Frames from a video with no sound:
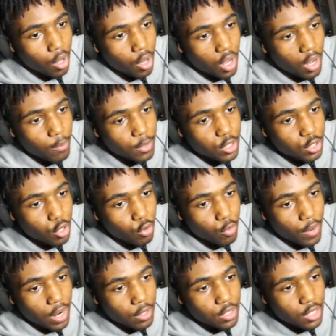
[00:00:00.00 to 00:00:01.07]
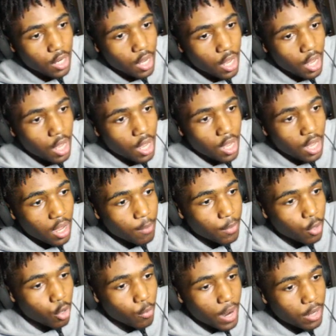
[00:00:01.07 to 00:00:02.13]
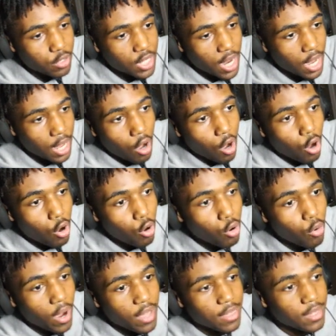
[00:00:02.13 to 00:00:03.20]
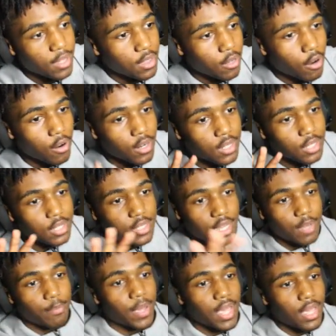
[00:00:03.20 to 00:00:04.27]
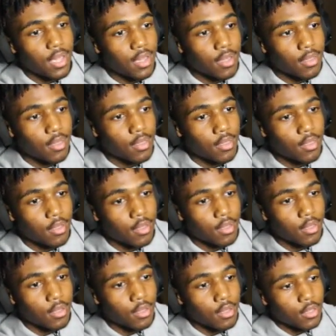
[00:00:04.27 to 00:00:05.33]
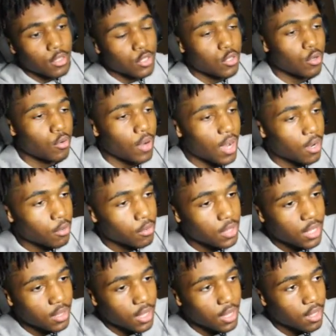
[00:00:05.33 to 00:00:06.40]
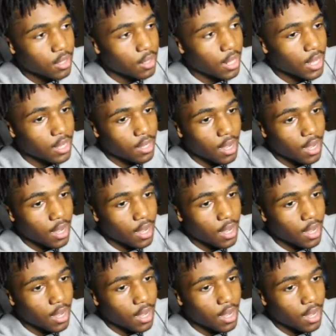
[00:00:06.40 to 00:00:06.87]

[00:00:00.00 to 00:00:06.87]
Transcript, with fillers: I'm gonna just go around you. I'm gonna go around ya. Oh, I think they're on a set path. So I don't think they can like,